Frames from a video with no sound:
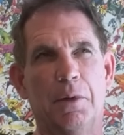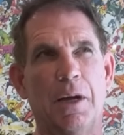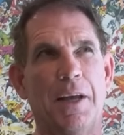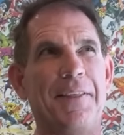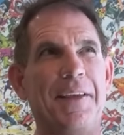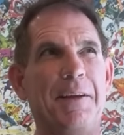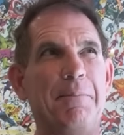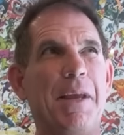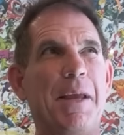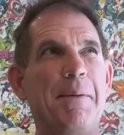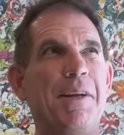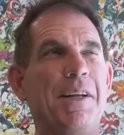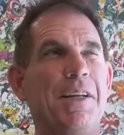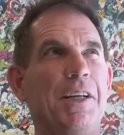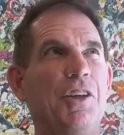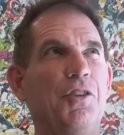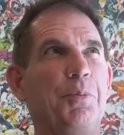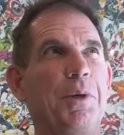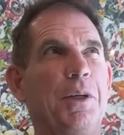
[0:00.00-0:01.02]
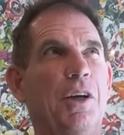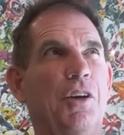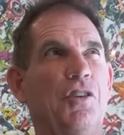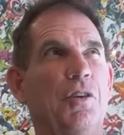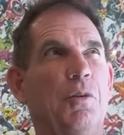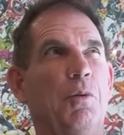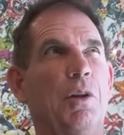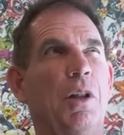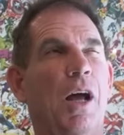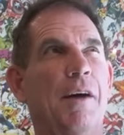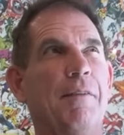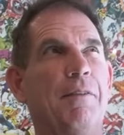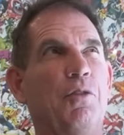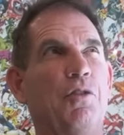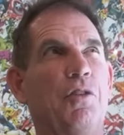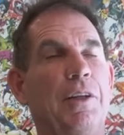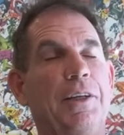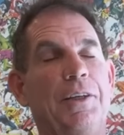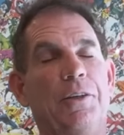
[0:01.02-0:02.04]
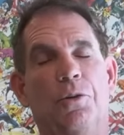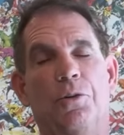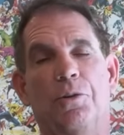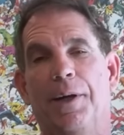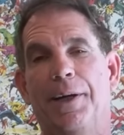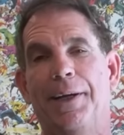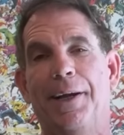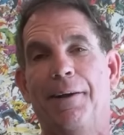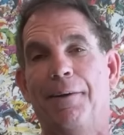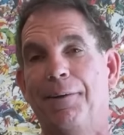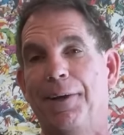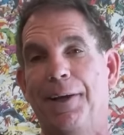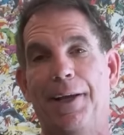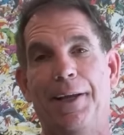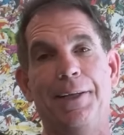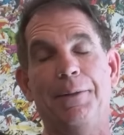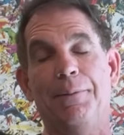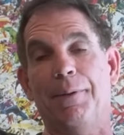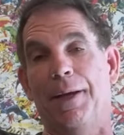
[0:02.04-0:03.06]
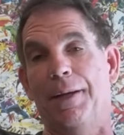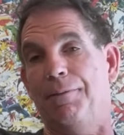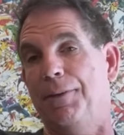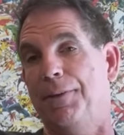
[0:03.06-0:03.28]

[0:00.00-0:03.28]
But I think maybe it is because it, a lot of it was legal gray area anyway.